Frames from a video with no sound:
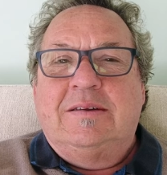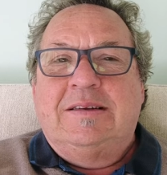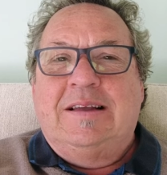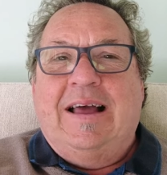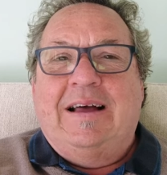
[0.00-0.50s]

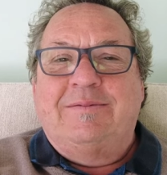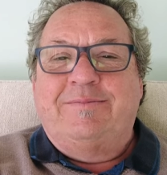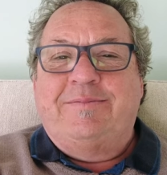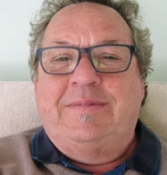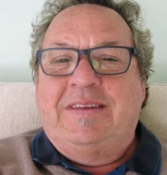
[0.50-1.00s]
Yeah.
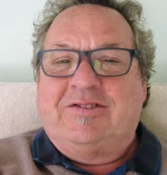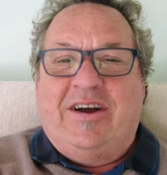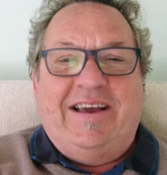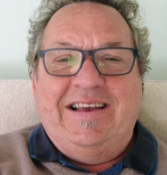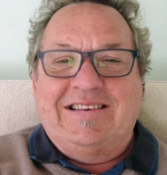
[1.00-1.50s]
It's
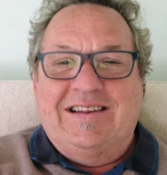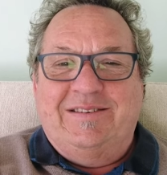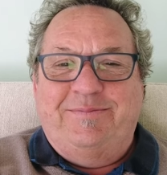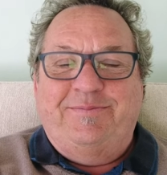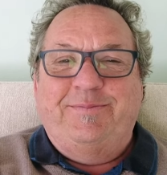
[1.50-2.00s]
great geezer, though.
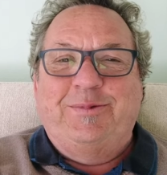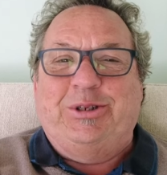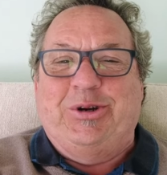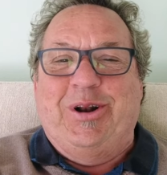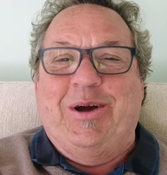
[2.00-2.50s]
We
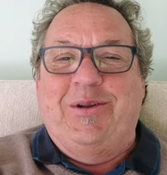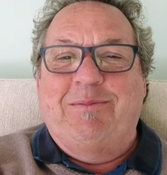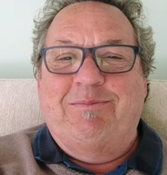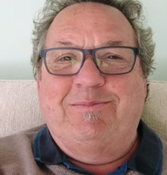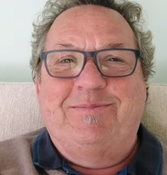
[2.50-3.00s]
should have known him.
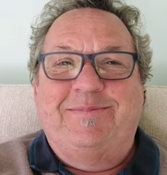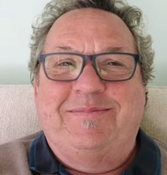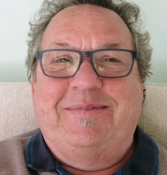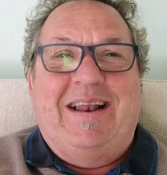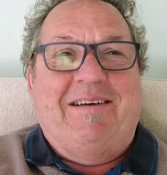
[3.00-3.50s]

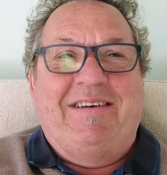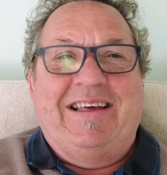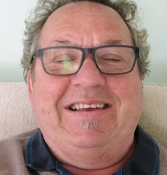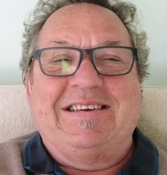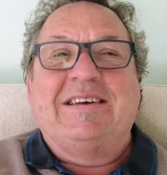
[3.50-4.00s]
Lovely
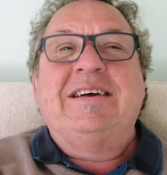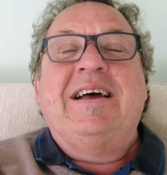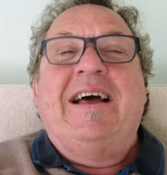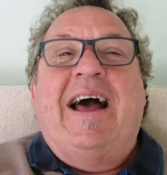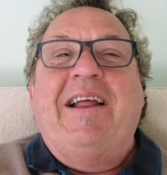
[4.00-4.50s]
geezer.
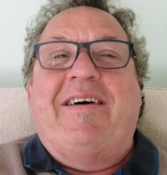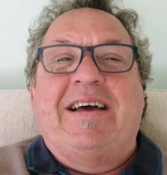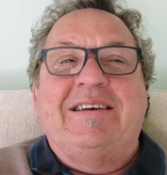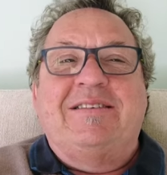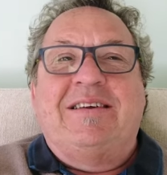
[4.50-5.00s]

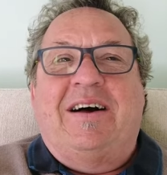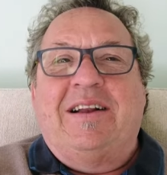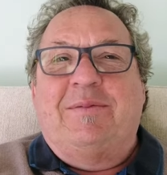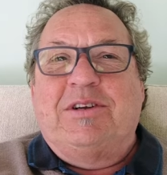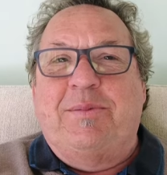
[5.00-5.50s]
Anyway, I'm
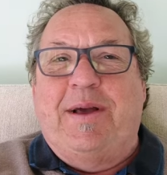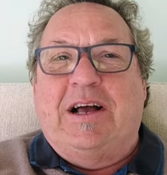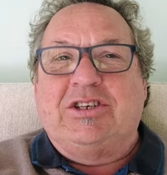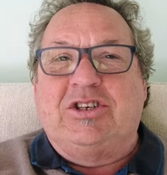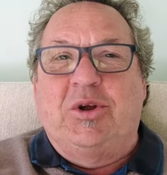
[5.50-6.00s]
going to watch a bit
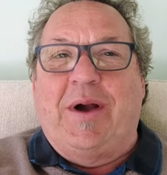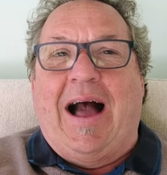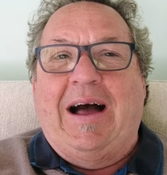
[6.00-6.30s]
of snooker.